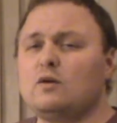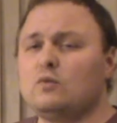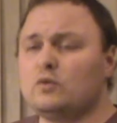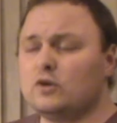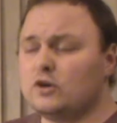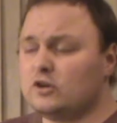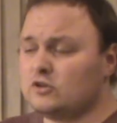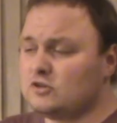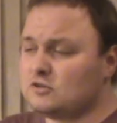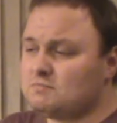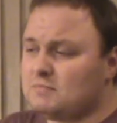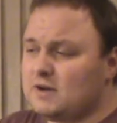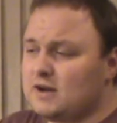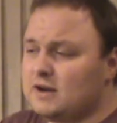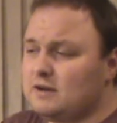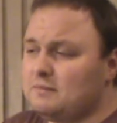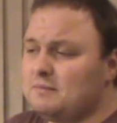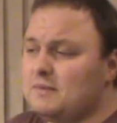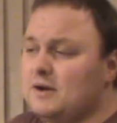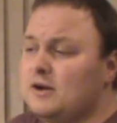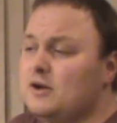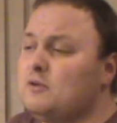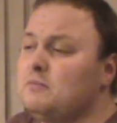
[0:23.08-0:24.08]
I were, just
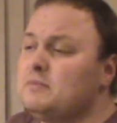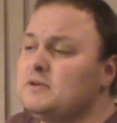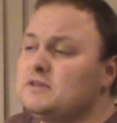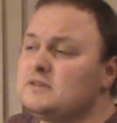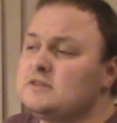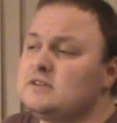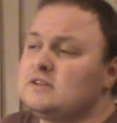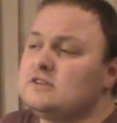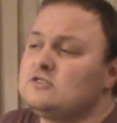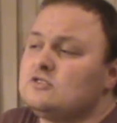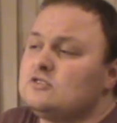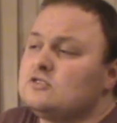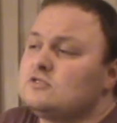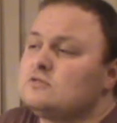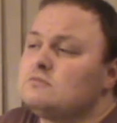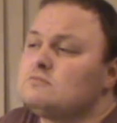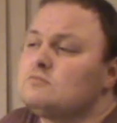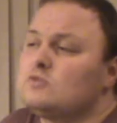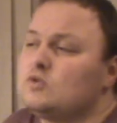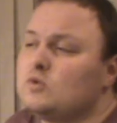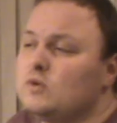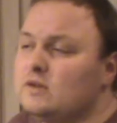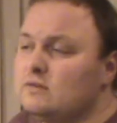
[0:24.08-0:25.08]
minding my own business, just
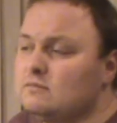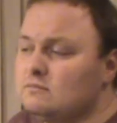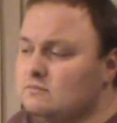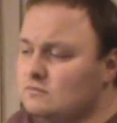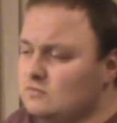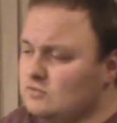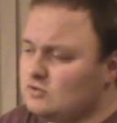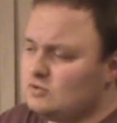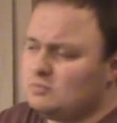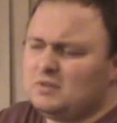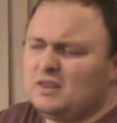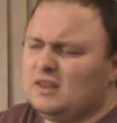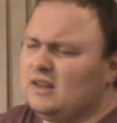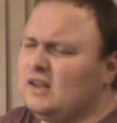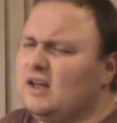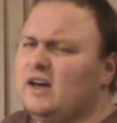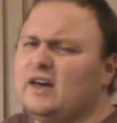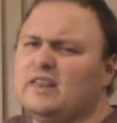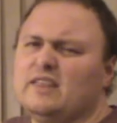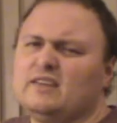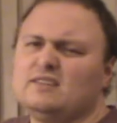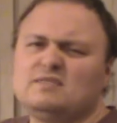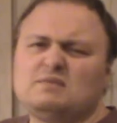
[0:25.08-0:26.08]
doing something
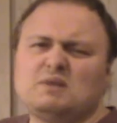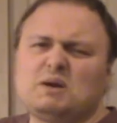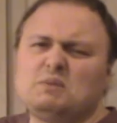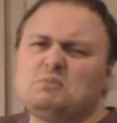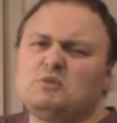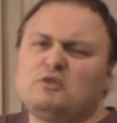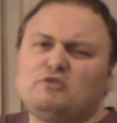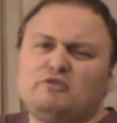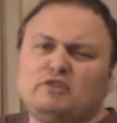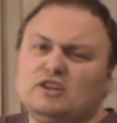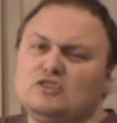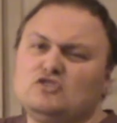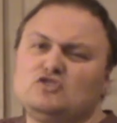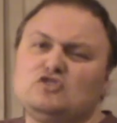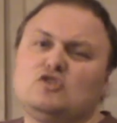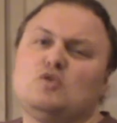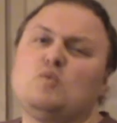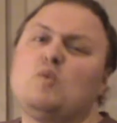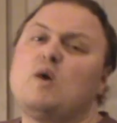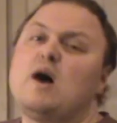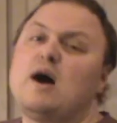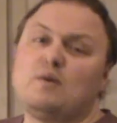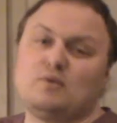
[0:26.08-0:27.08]
like this. I'm not really
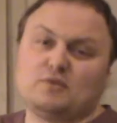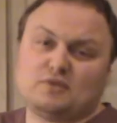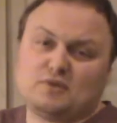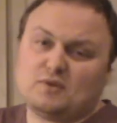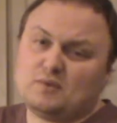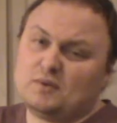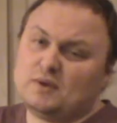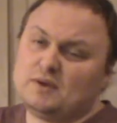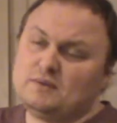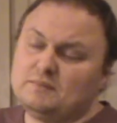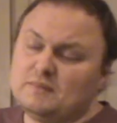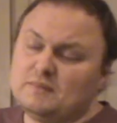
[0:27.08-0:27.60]
sure what I was doing.